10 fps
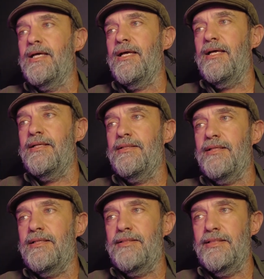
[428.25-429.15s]

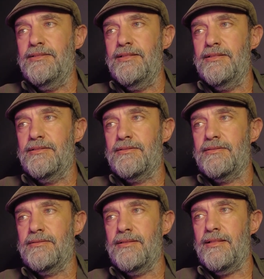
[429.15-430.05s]
And this is